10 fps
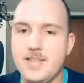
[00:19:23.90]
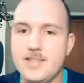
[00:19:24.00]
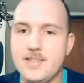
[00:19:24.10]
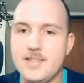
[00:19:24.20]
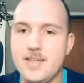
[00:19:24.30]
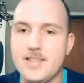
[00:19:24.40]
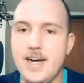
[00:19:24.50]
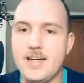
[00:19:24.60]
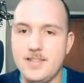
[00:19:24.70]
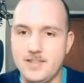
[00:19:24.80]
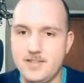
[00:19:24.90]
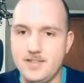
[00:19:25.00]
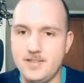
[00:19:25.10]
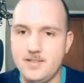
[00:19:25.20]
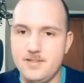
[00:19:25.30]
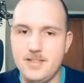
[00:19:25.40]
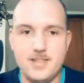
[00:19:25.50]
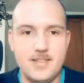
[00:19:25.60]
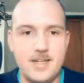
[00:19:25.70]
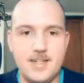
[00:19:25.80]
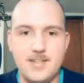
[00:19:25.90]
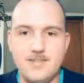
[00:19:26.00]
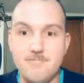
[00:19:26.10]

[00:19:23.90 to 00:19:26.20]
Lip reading: Tictoctus. TikTok?